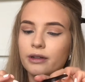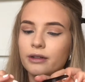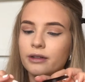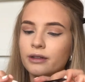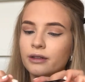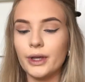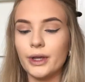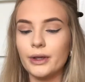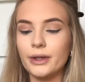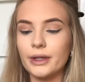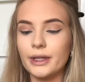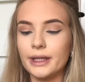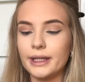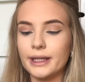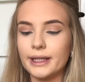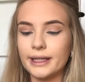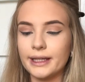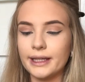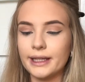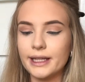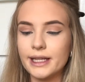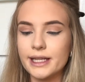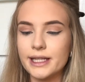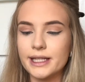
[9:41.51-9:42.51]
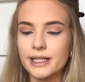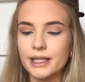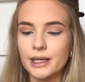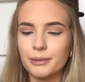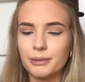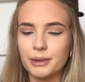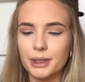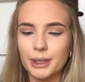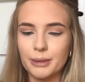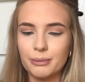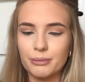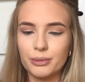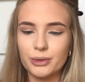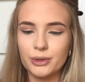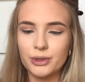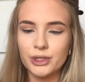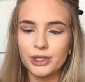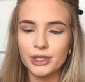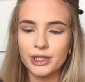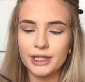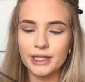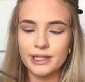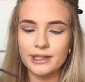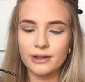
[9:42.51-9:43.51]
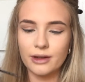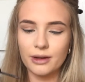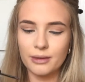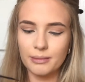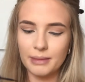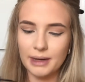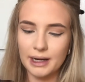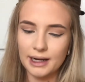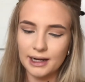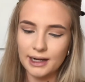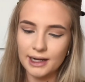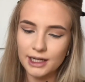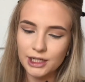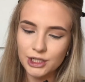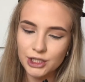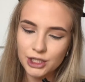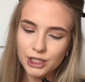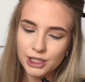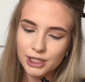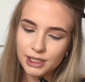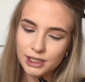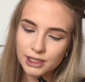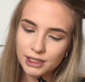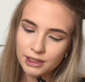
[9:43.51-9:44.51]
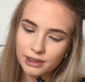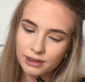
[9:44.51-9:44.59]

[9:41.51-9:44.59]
Okay, so I'm going to brush this on my lashes.